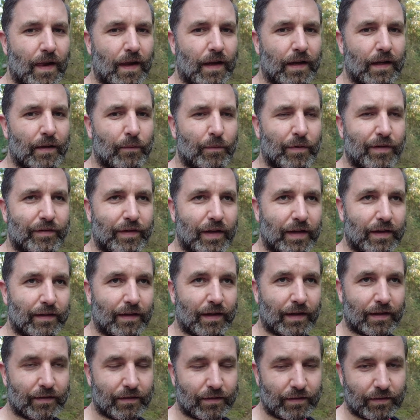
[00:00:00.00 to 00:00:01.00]
with
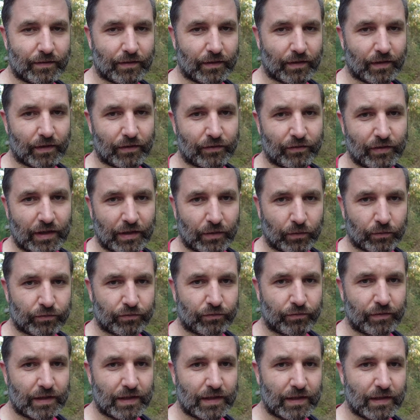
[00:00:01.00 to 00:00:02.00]
that single
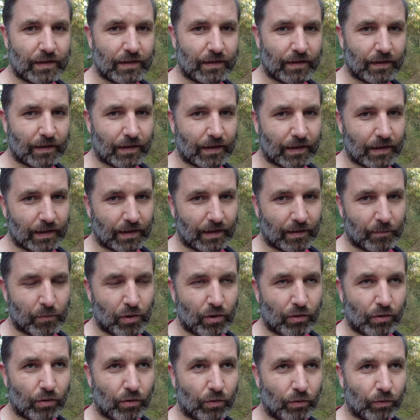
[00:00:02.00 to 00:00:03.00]
tree
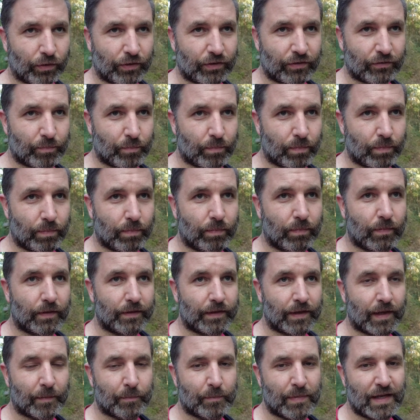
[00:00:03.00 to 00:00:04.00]
among all these
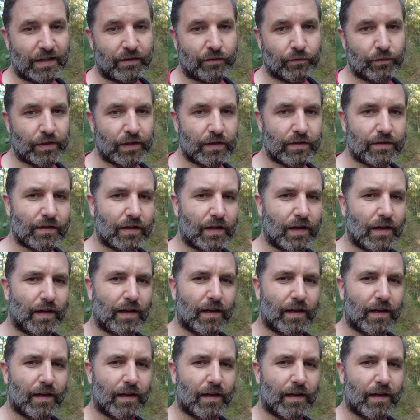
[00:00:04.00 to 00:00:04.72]
big trees,